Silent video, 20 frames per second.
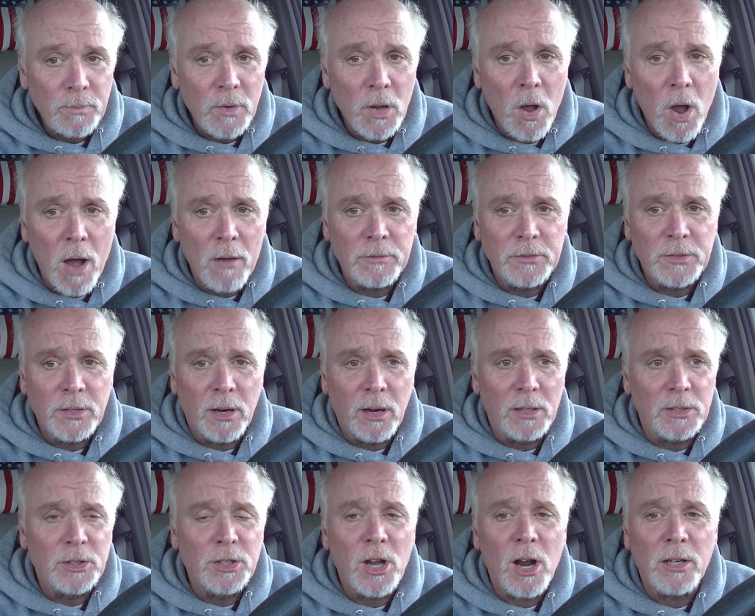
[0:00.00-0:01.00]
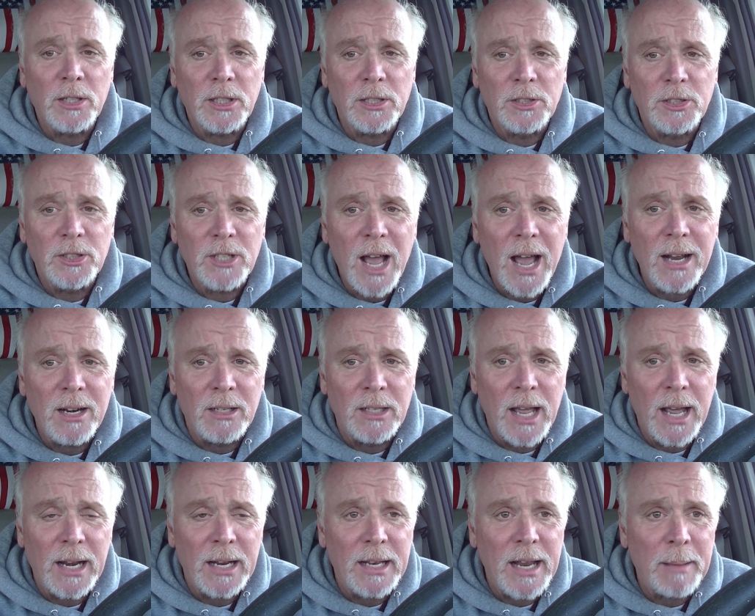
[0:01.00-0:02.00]
Officer Sergeant Seidel
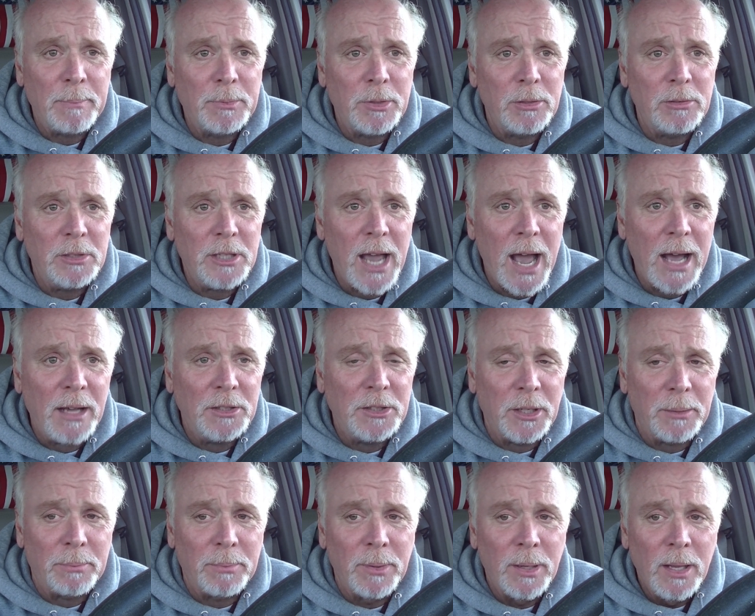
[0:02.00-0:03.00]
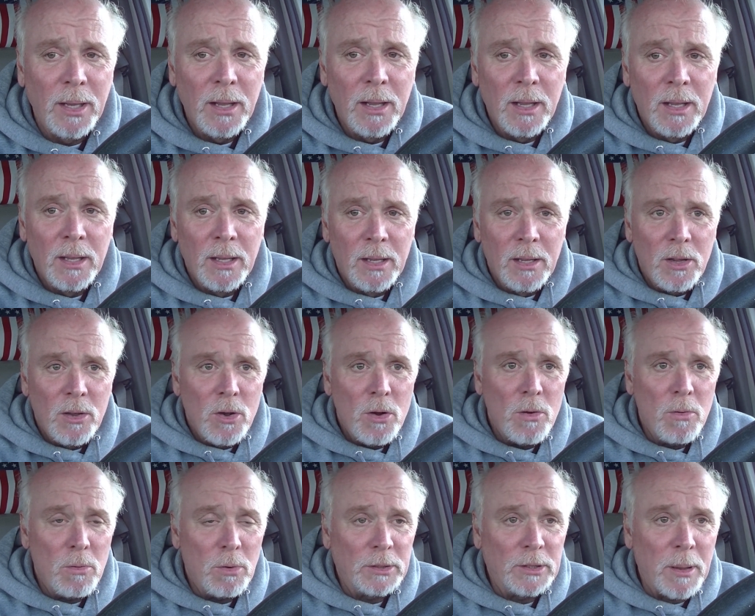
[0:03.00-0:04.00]
out of Neptune Township,
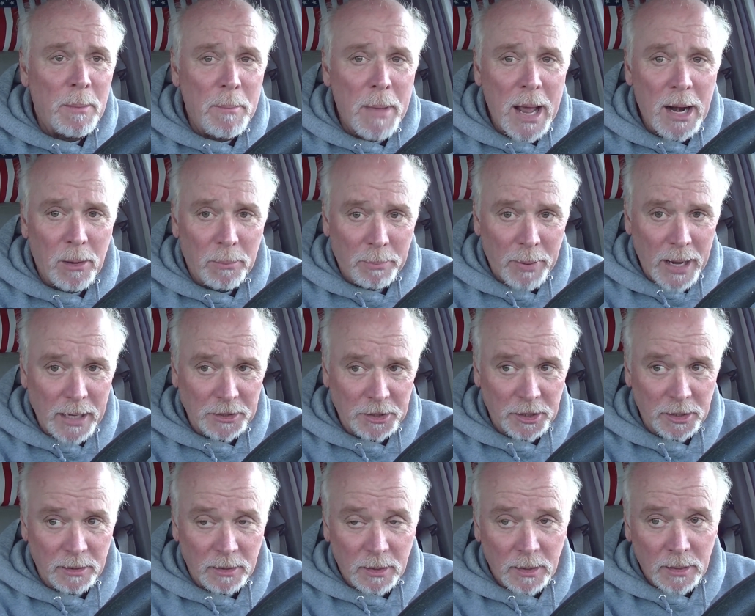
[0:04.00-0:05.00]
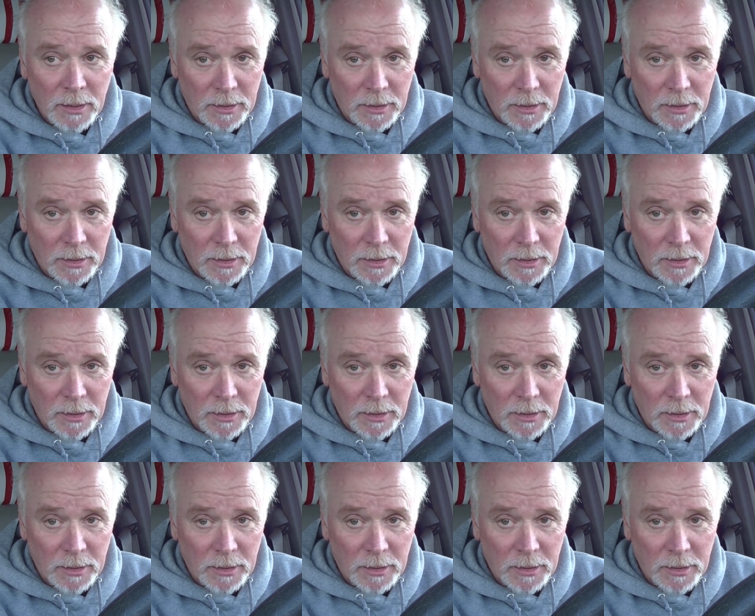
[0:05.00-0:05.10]
who was a mental patient.